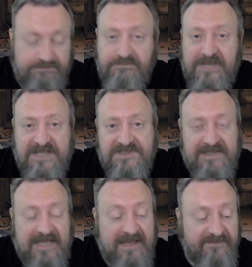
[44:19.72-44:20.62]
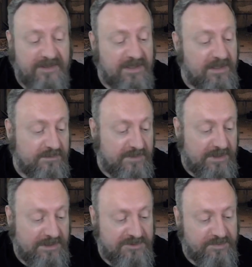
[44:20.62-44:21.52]
basically ever come
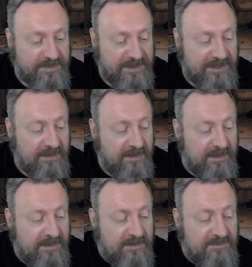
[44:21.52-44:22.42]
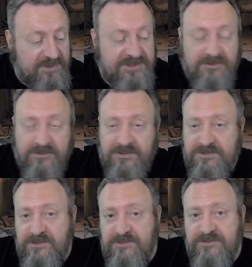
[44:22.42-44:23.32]
into play, because in order
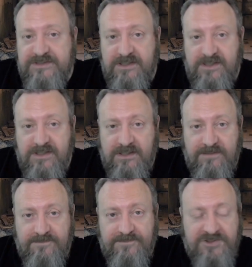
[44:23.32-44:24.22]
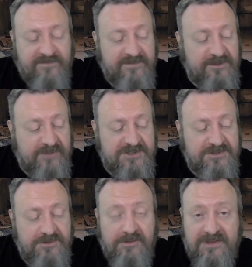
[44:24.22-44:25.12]
to use the traffic
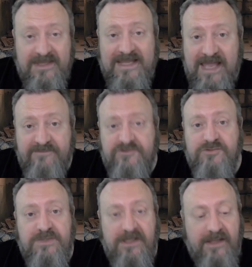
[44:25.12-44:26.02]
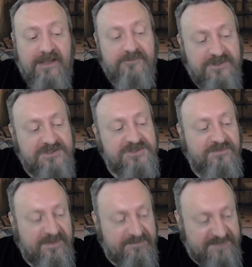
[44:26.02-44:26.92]
direction unit, they have to be in
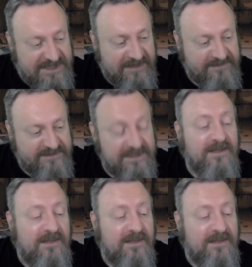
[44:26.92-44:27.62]
reserve themselves.